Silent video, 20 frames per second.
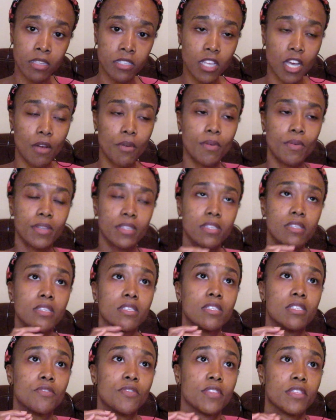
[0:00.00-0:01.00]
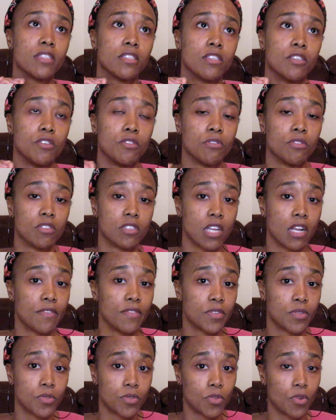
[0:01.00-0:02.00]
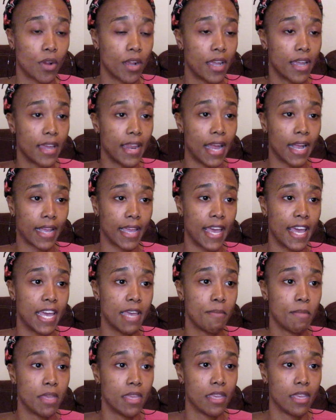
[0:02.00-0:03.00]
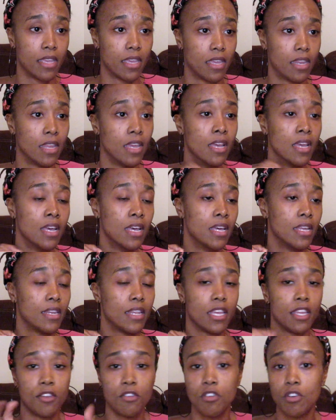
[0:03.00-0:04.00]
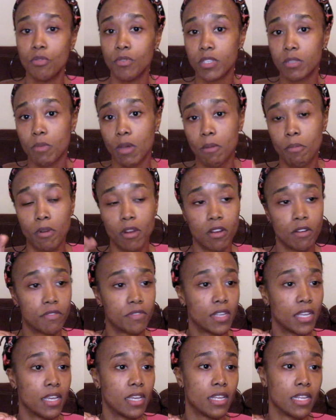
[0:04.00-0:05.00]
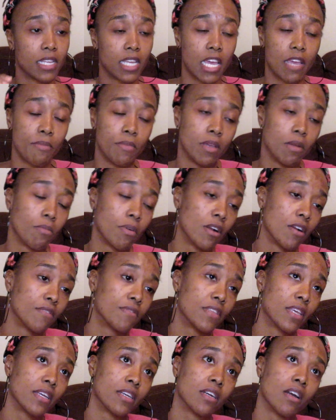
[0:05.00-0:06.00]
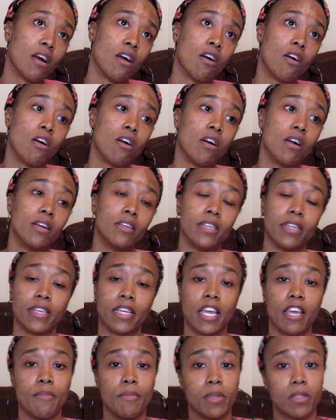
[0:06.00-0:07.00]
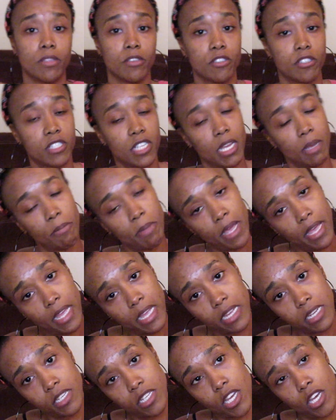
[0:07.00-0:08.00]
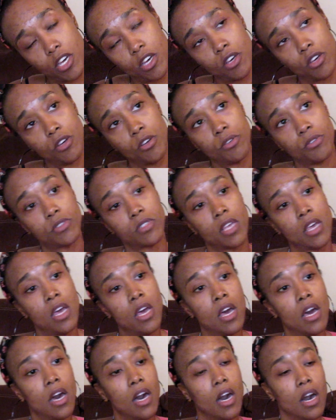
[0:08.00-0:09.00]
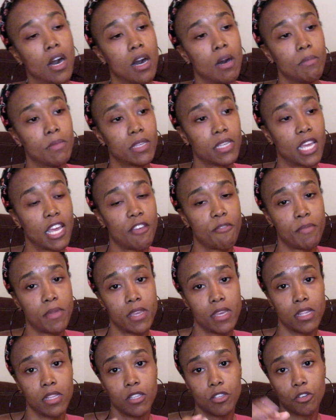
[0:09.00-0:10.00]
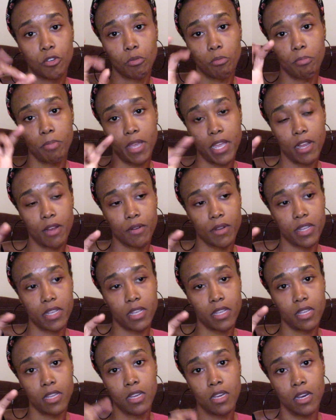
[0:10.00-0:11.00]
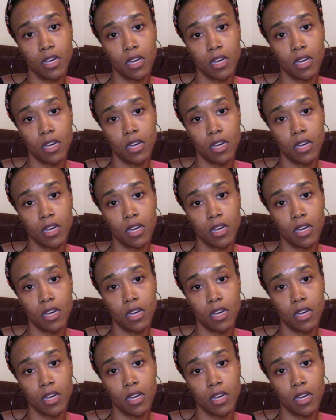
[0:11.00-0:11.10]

so we went to Seasons 52. The service was great. I came in, they knew it was my birthday. They gave me a birthday card. They gave me a little champagne toast. They gave me a little berry